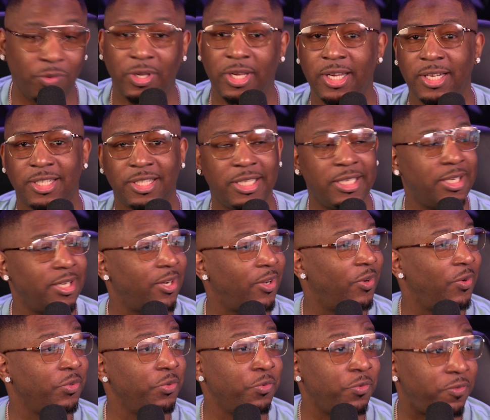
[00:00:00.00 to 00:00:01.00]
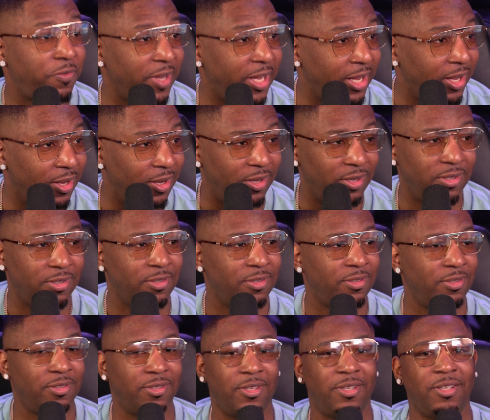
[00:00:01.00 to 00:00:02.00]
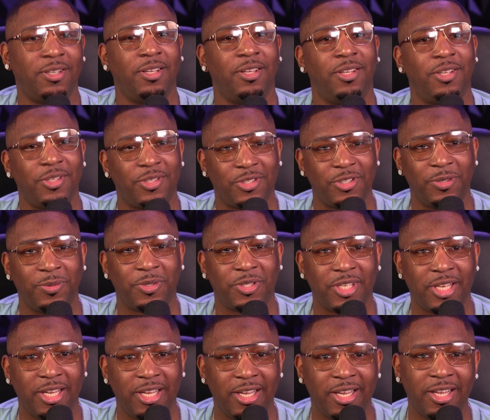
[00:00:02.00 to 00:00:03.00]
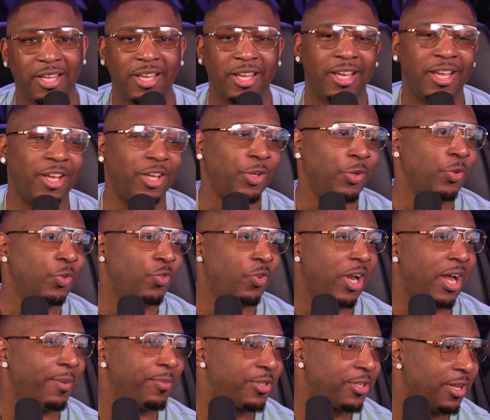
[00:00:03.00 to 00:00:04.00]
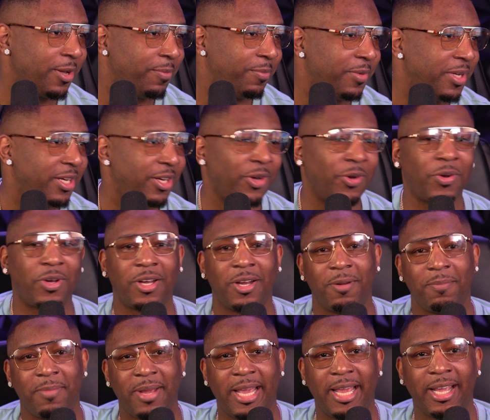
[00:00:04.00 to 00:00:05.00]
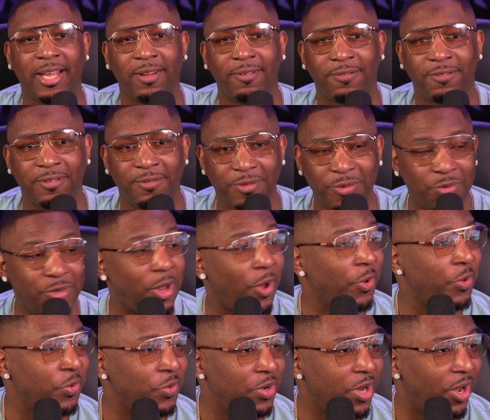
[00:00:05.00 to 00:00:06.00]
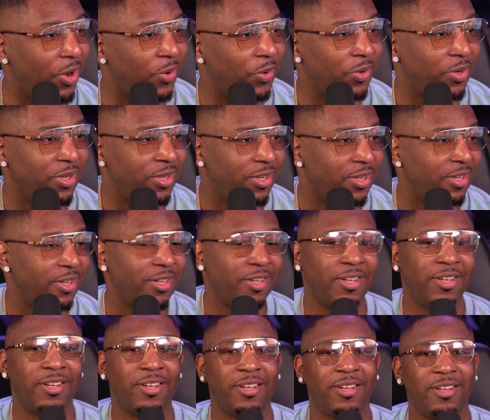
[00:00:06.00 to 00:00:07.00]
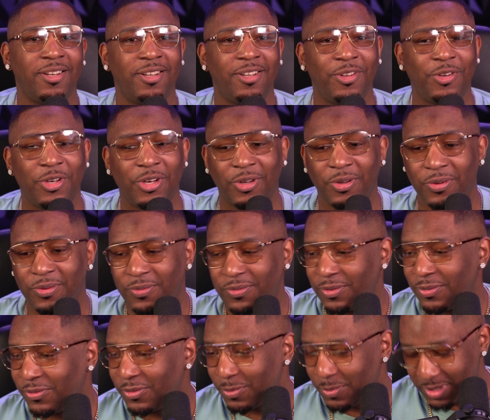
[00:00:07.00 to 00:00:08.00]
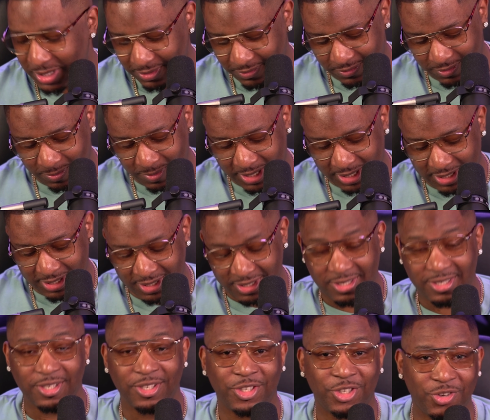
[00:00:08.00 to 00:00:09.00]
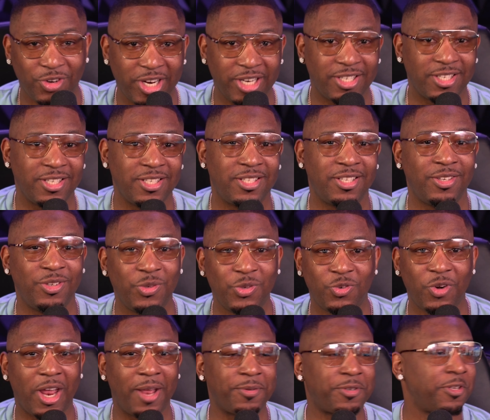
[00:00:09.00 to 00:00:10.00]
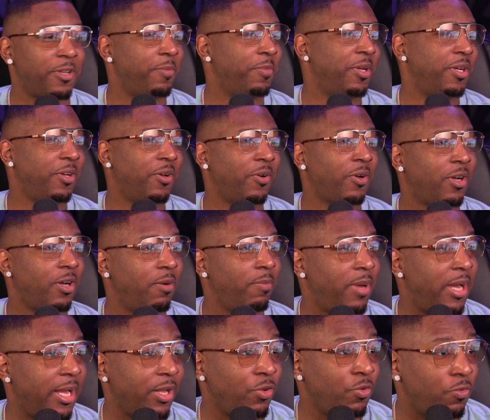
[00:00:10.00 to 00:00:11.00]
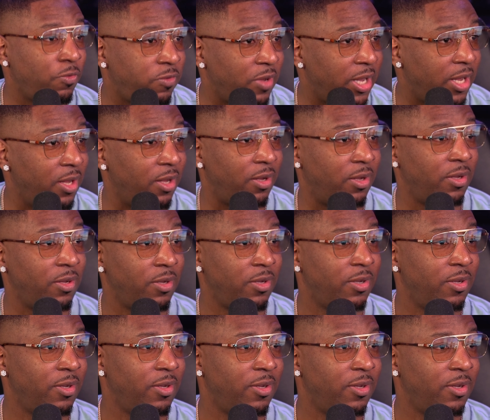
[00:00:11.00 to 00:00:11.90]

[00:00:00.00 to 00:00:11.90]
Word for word: You get cheated on, you fail. You see what I'm saying? You drop something, it don't come back. If, if you know, you know. You know, for, for, my, for my niggas in the trenches, you drop something, it don't come back, you fail.